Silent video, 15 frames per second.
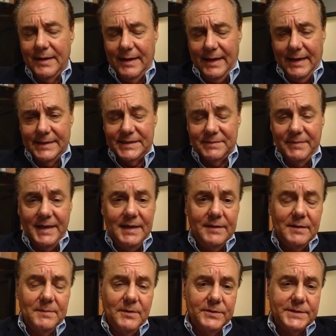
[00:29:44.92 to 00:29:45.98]
as many of
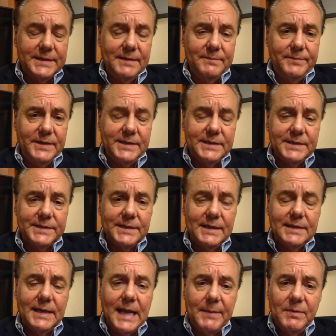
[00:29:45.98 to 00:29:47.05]
the most ambitious
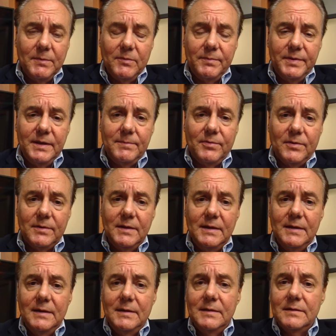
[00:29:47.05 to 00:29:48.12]
and capable people
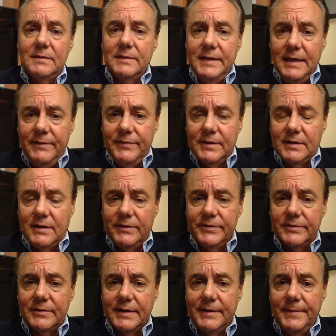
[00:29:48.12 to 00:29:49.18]
leave the
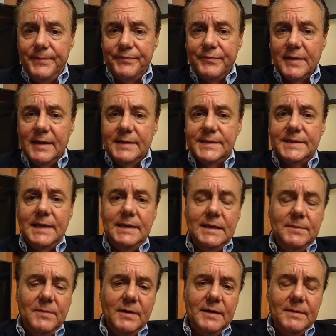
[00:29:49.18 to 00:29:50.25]
country,
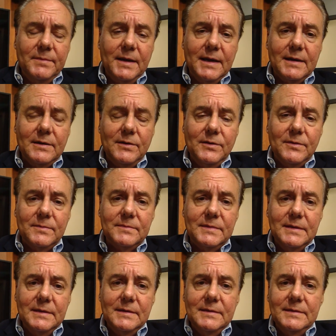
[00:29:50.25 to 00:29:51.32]
sending money back home.
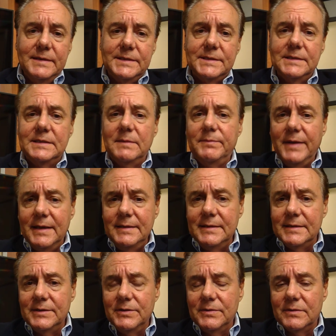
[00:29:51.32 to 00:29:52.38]
It's the
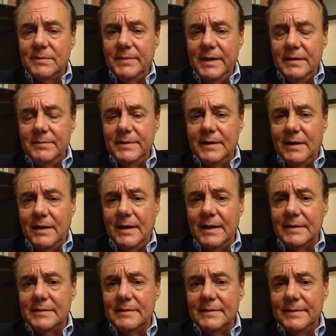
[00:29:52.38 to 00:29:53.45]
dependent who remain
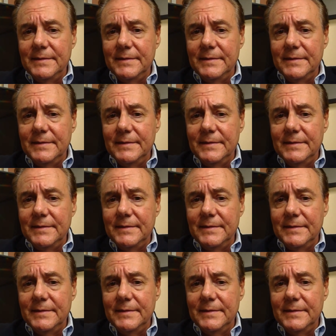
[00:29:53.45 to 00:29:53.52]
behind.